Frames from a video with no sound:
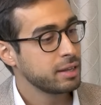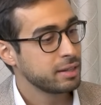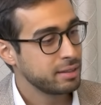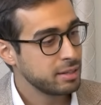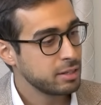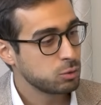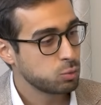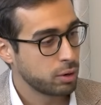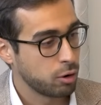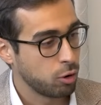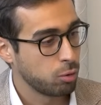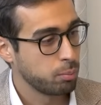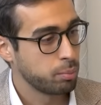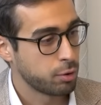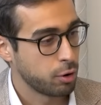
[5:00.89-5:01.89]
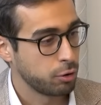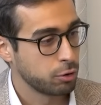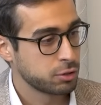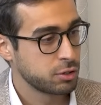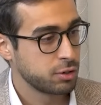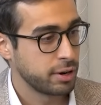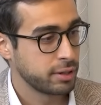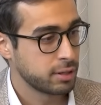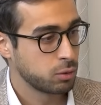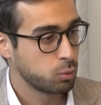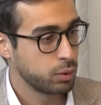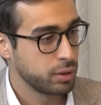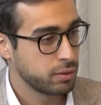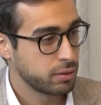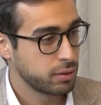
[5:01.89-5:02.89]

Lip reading: These were all products created with,